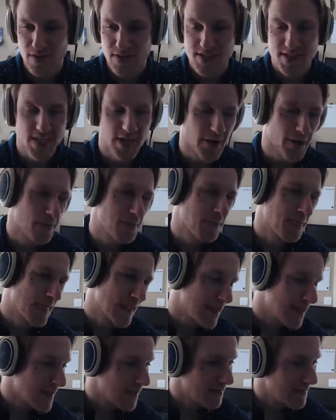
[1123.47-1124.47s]
So
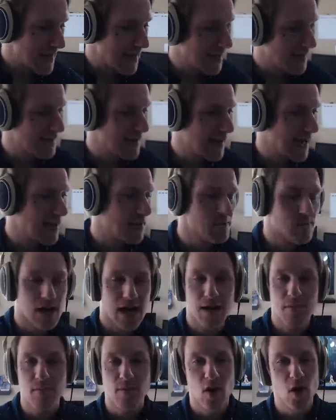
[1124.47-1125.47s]
that
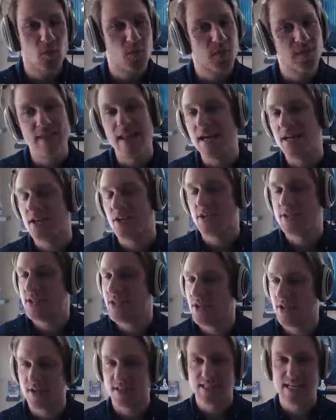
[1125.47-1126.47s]
I'm hoping that
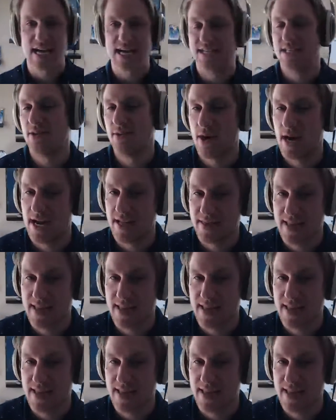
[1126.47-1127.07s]
you're exactly right,